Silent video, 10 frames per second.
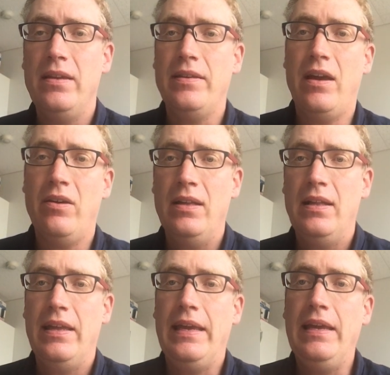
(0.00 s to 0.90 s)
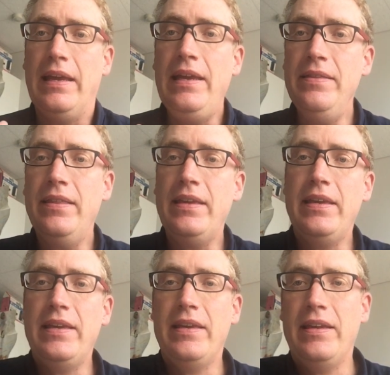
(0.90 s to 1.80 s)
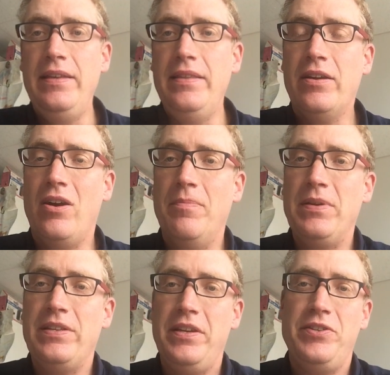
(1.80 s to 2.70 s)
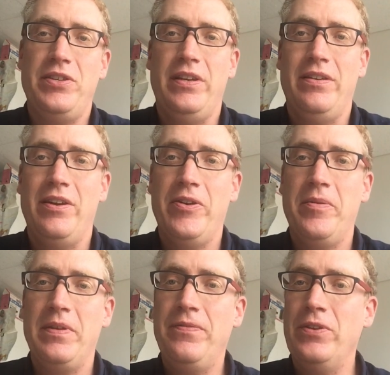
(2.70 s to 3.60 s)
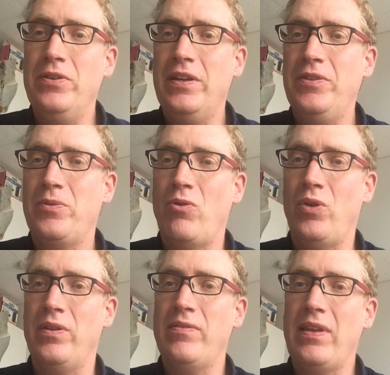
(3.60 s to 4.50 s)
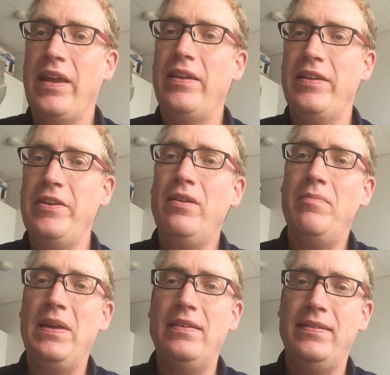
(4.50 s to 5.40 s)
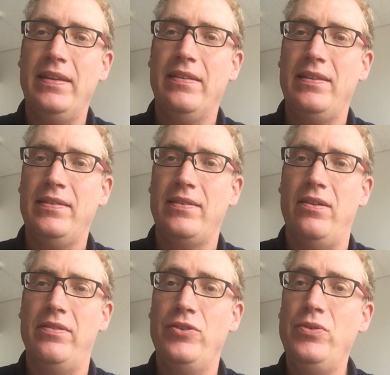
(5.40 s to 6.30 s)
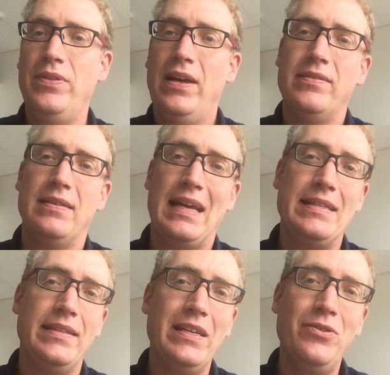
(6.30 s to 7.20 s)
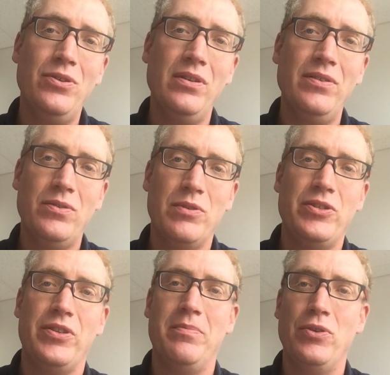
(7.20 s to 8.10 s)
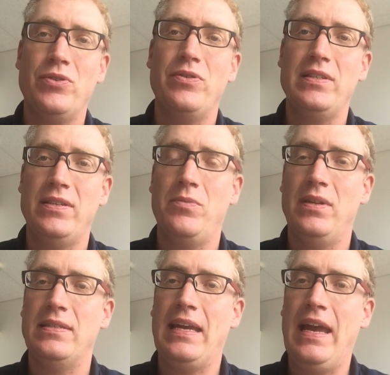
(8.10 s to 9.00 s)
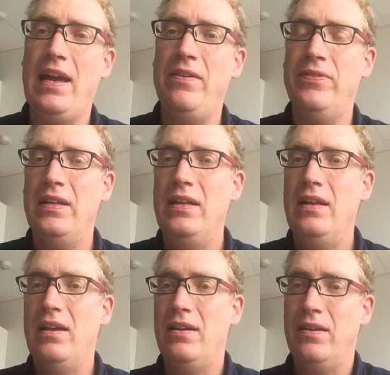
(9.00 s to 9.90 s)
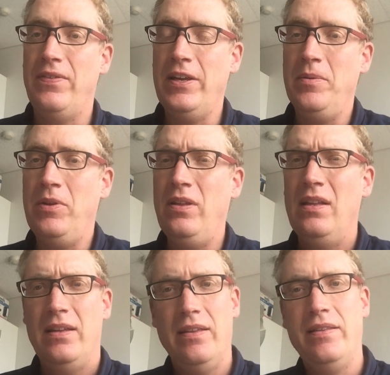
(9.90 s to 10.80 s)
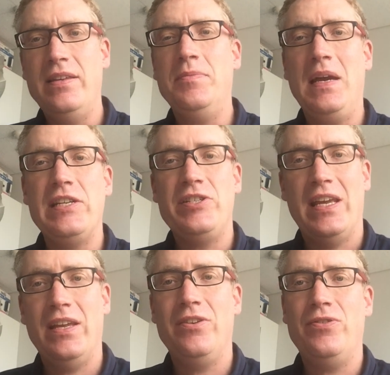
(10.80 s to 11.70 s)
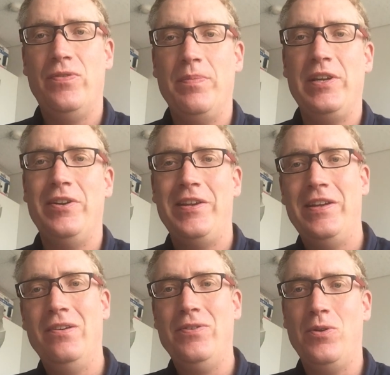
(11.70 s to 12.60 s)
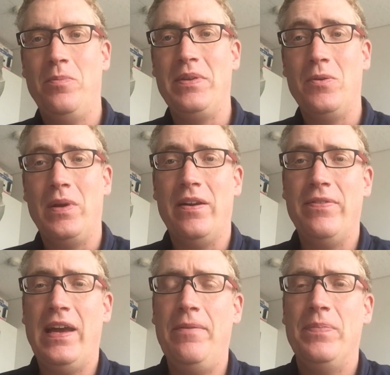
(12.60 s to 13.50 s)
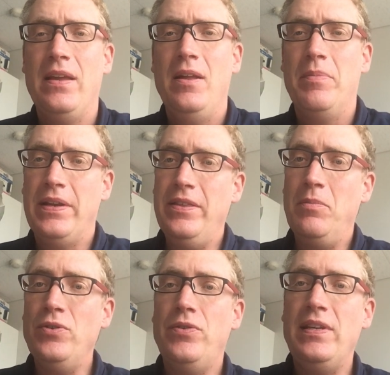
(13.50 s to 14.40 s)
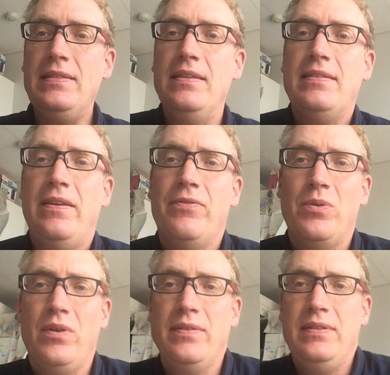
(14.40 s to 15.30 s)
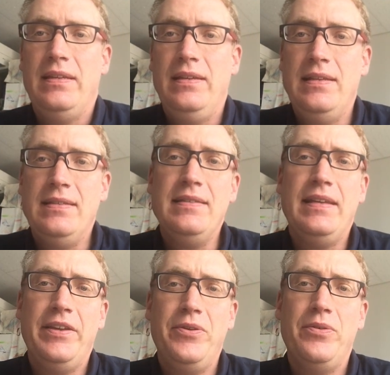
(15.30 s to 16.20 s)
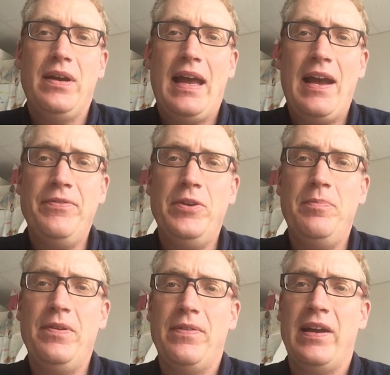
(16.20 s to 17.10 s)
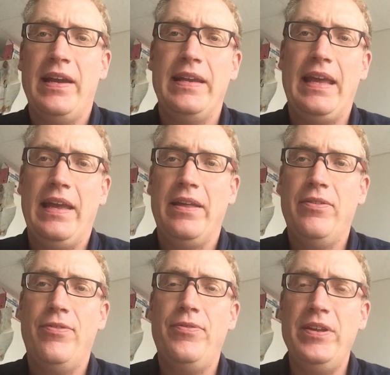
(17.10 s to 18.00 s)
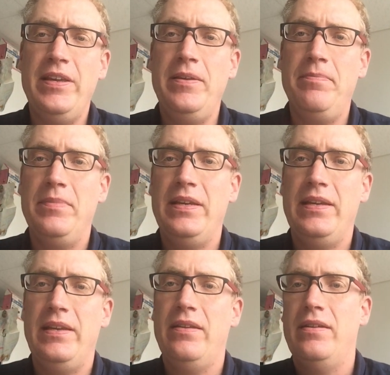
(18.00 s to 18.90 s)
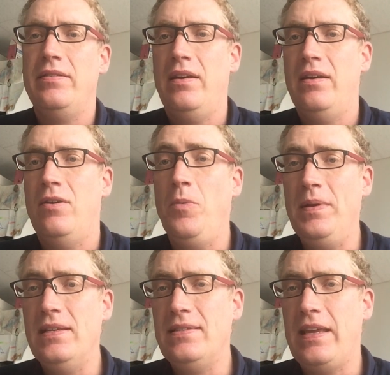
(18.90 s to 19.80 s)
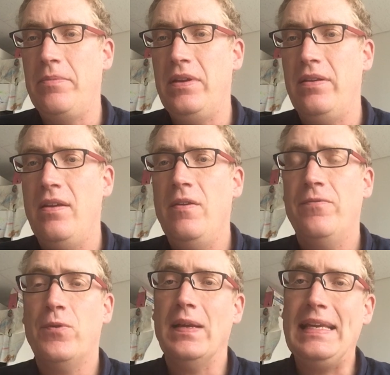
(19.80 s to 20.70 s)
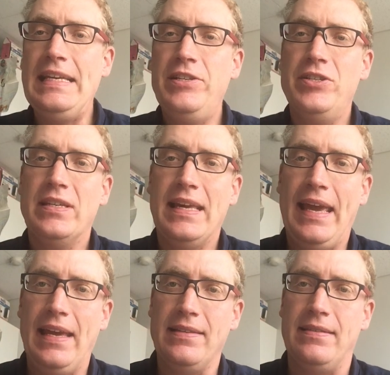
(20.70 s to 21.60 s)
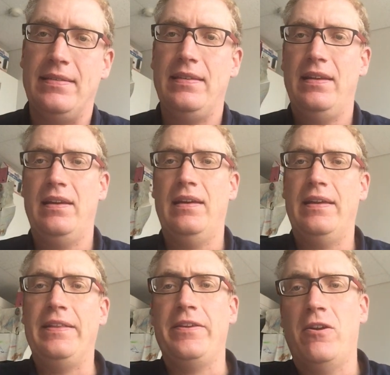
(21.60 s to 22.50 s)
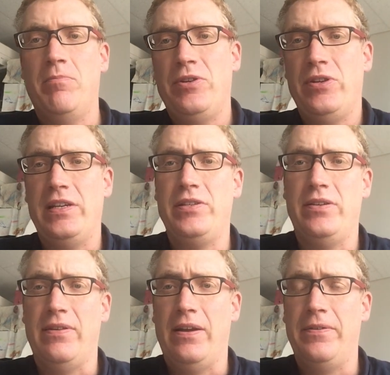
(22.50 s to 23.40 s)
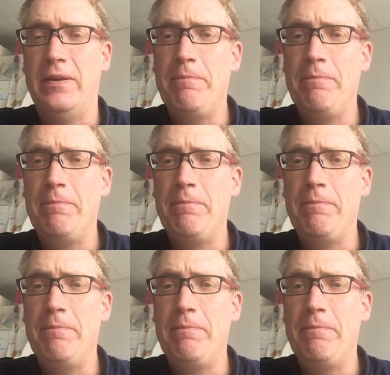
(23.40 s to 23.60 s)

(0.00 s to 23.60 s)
Now, in the competition, if you look at the rules, and here I'm basing this on the 2019 rules, which are the most recent ones I have available. These might change from year to year, so be aware of that. But in the most recent set of rules, it says that you have to provide a 3-minute opening statement for each case in the arbitration round.